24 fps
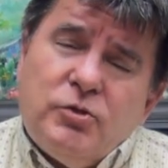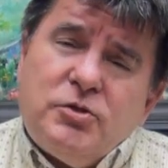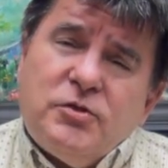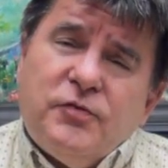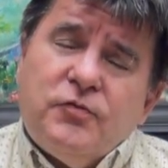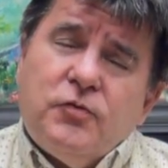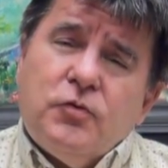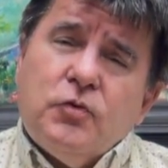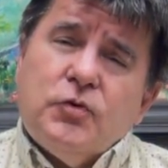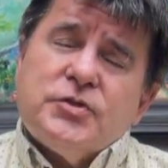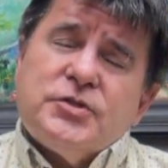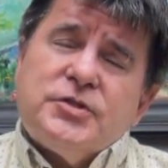which
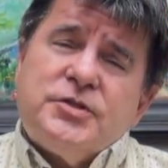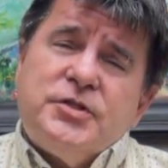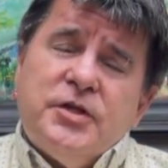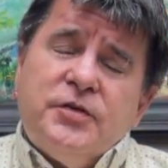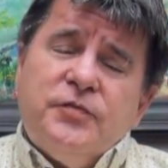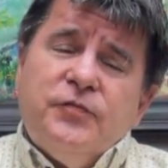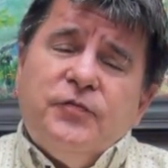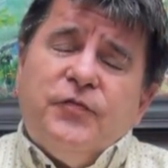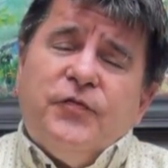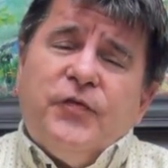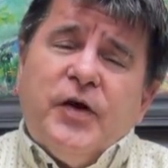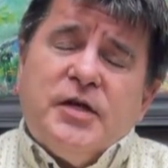of course
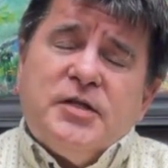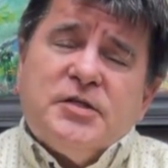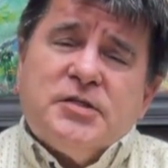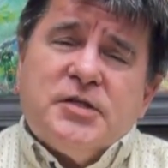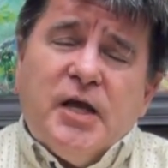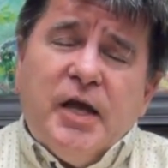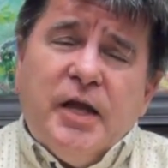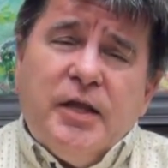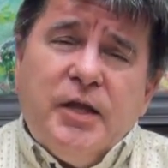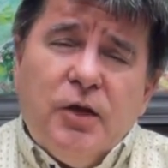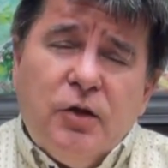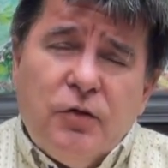didn't
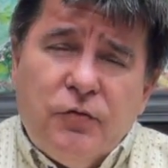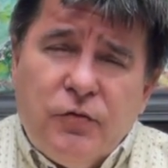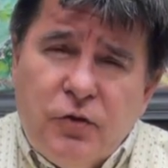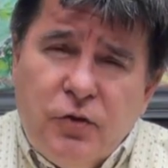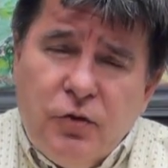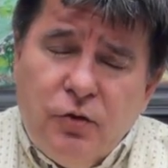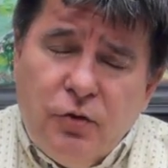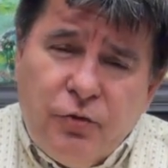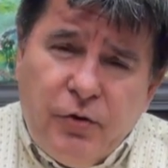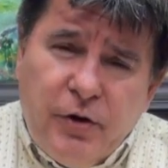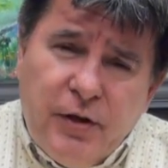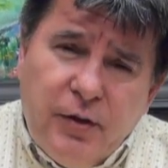face any other
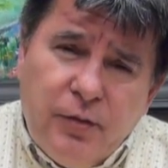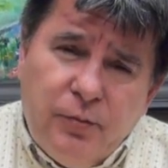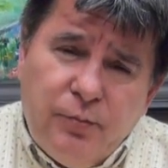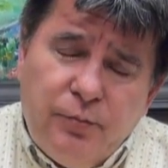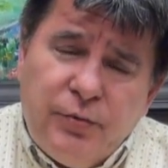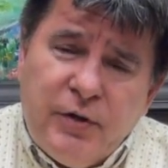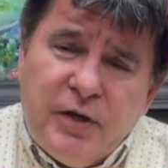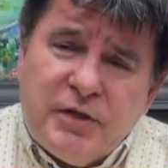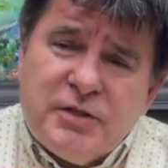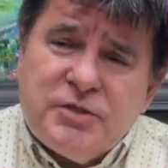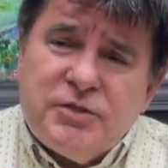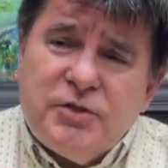Ukrainian
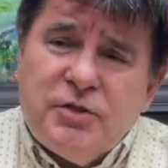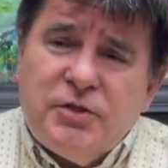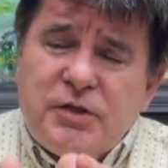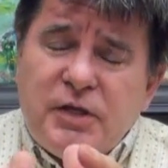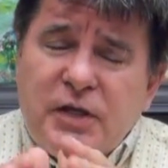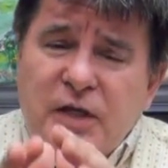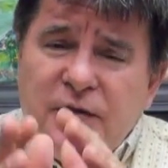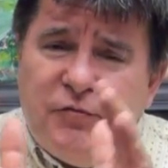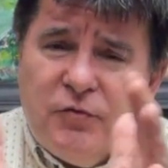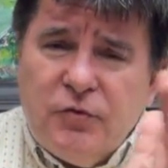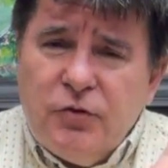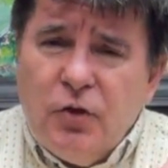president,
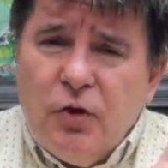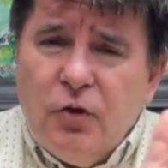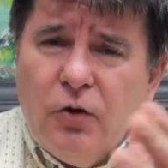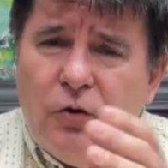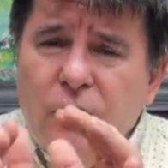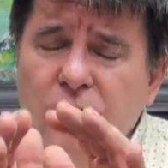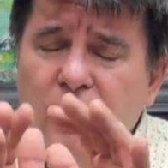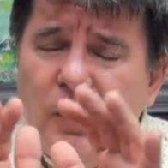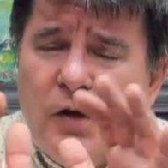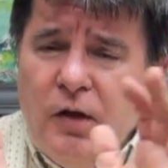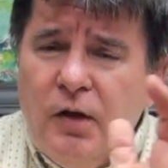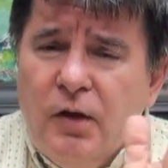even
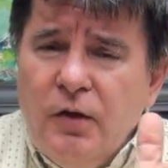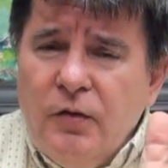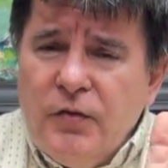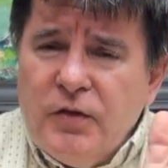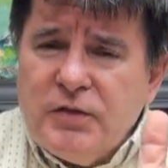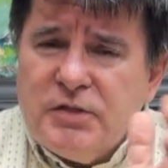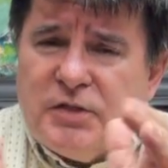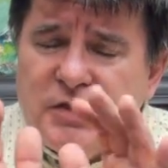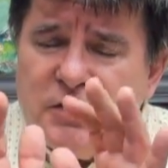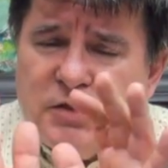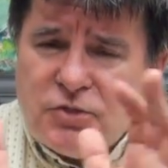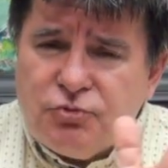though
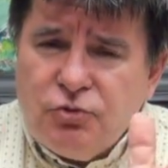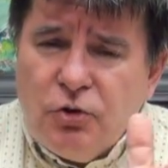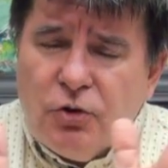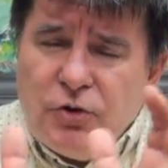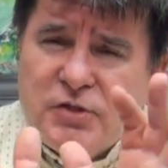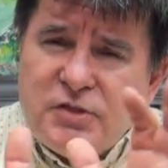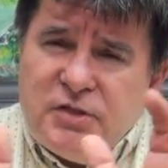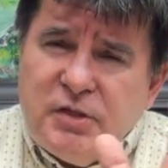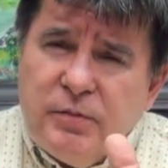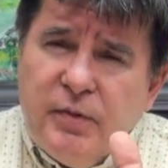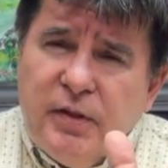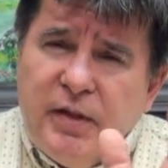there's a
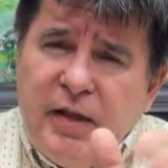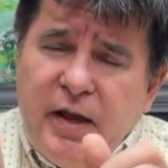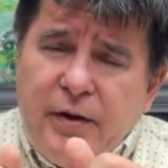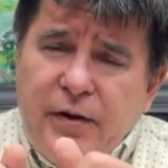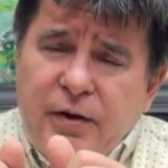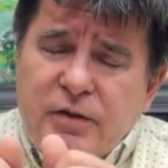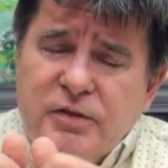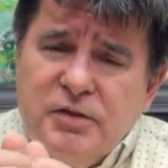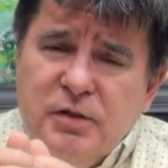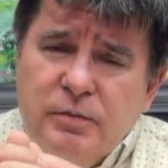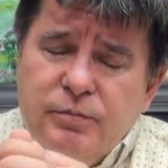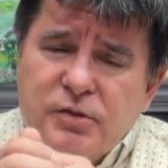strong
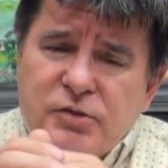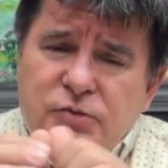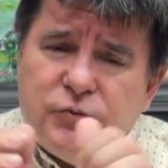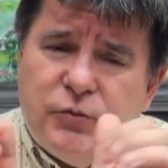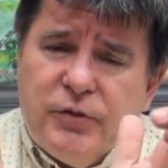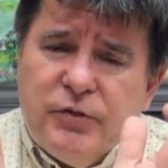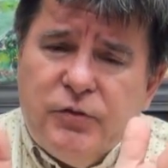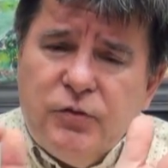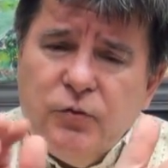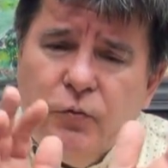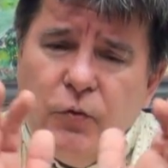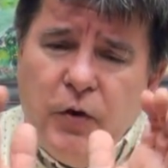similarity
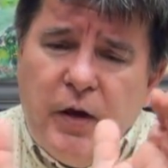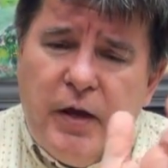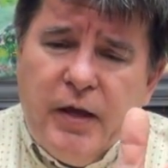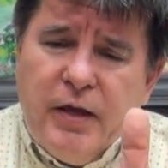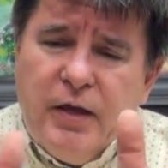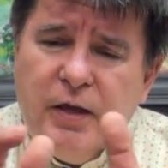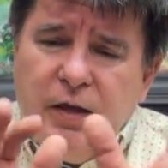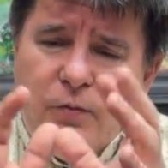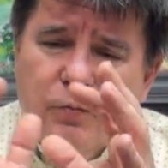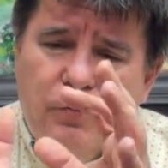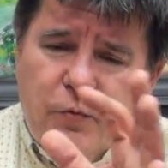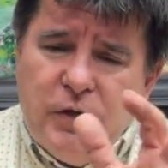between the
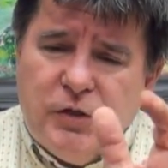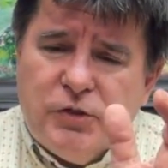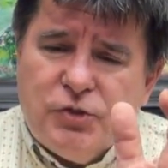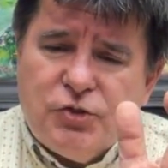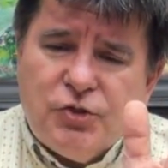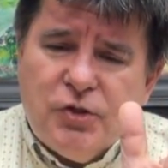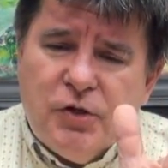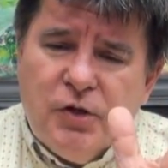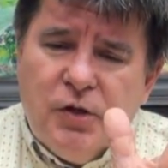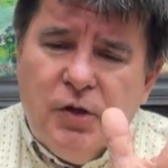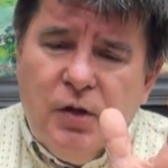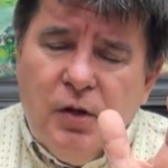way in
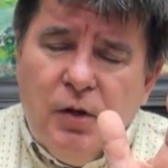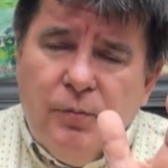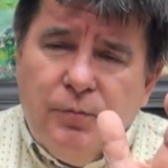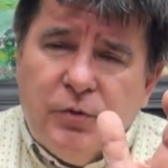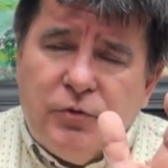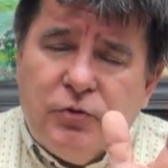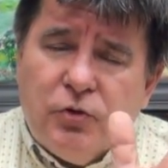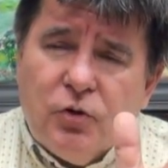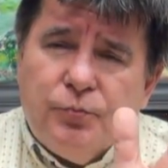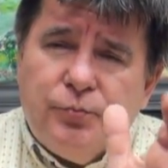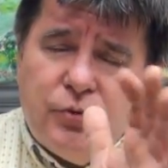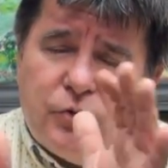which
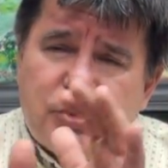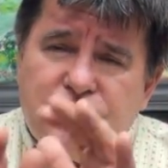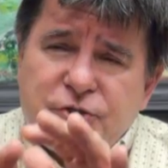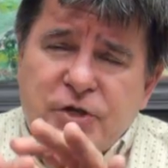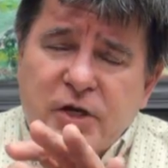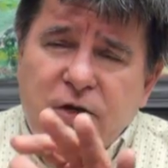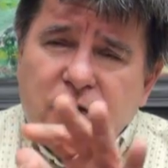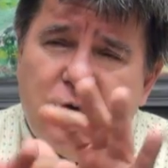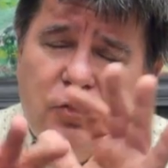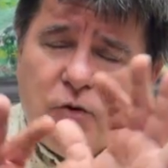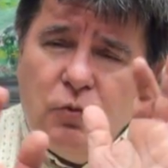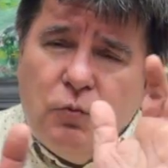Petro
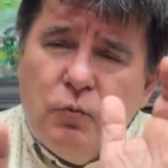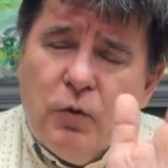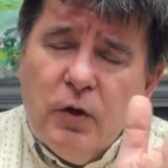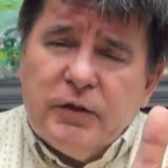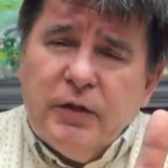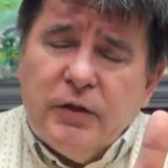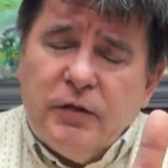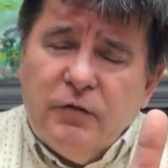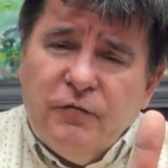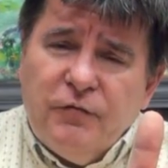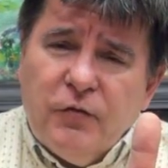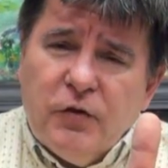Poroshenko won
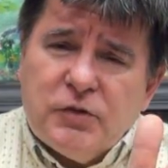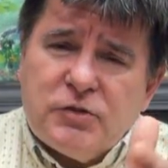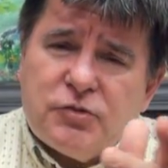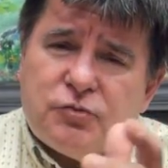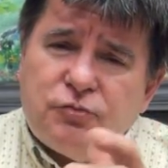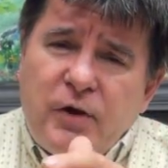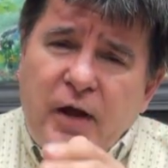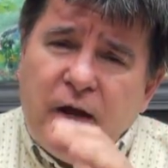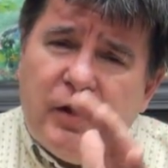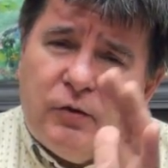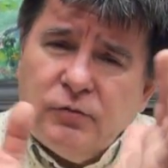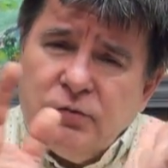in the
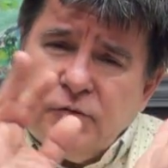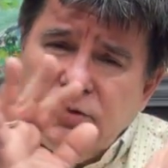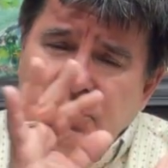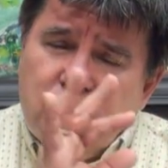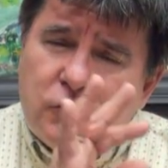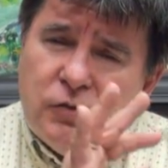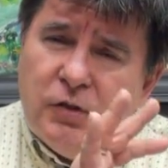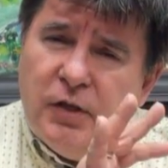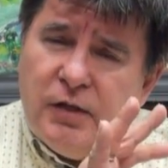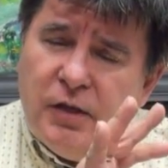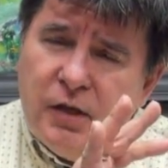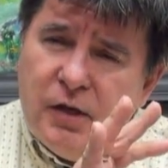first round
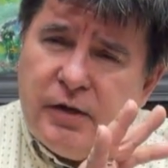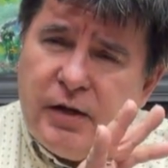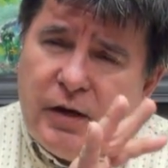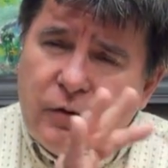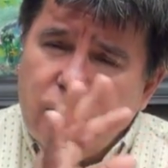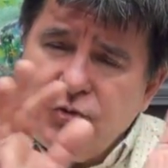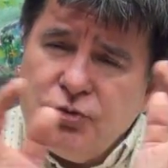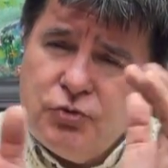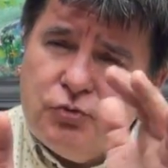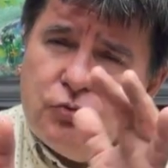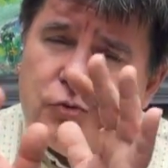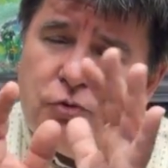to Leonid
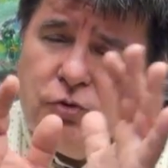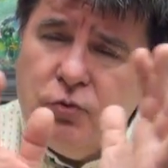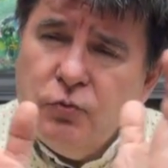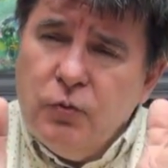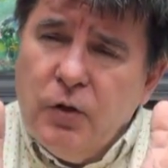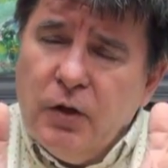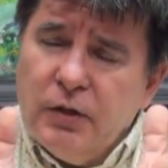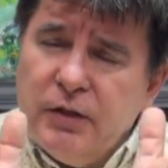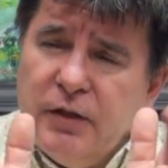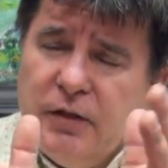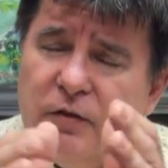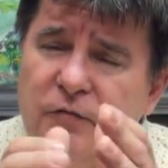Kravchuk, who
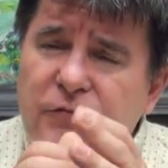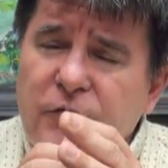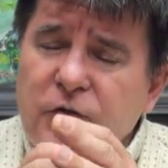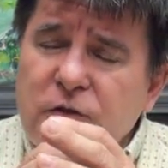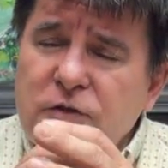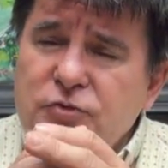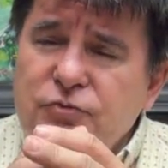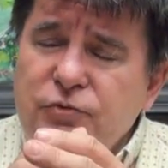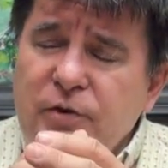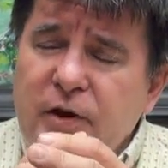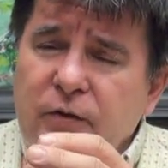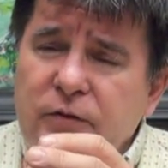won in the
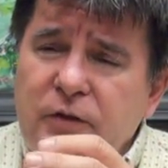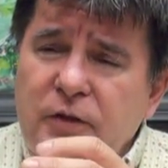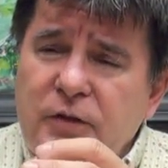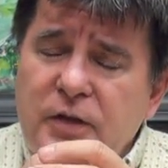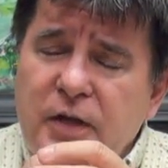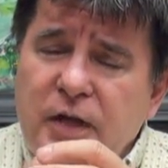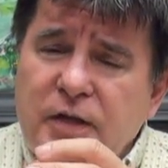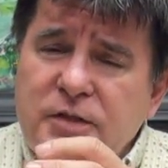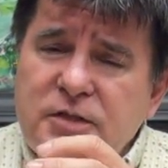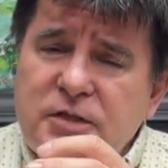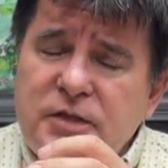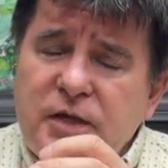first round in
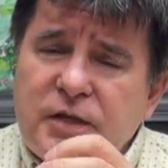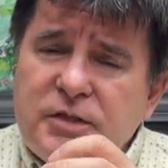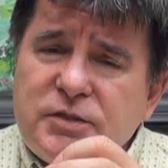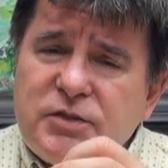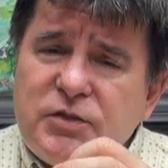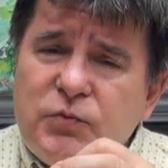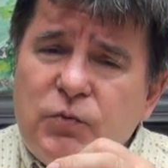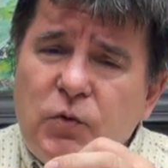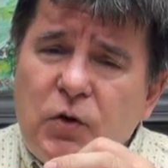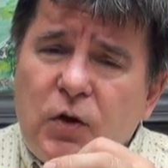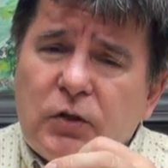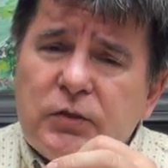
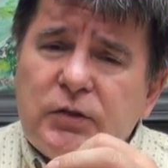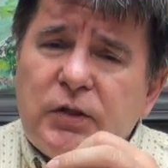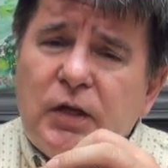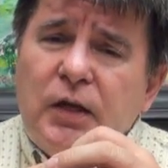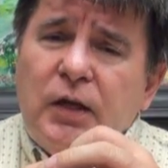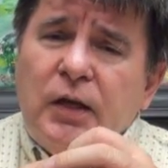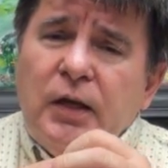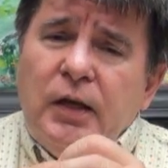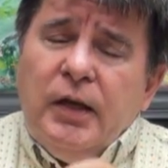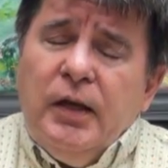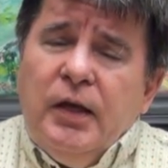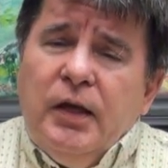1991.
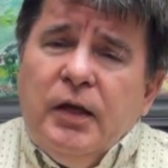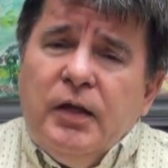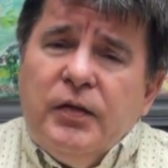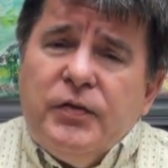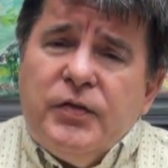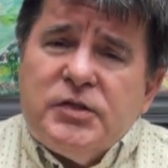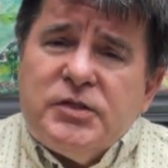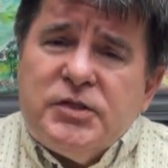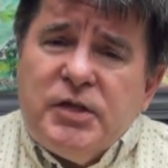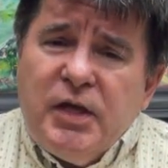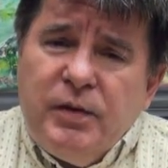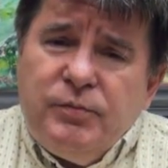At
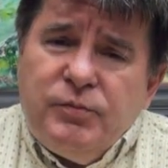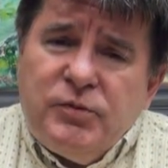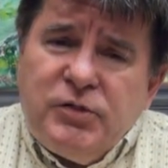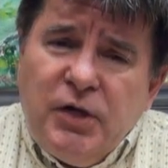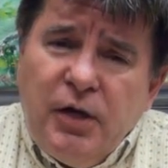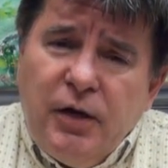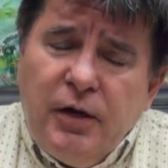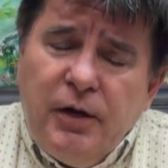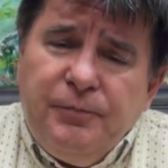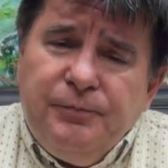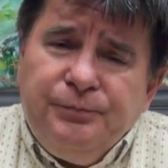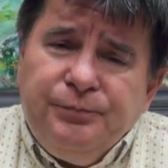the same
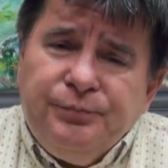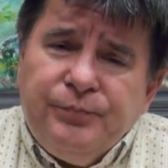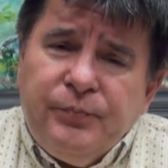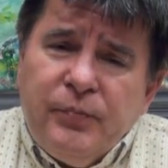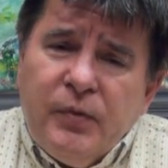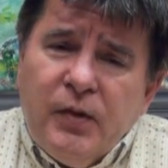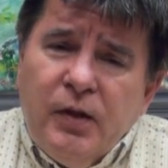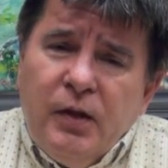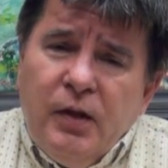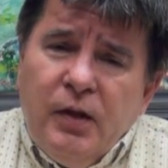time,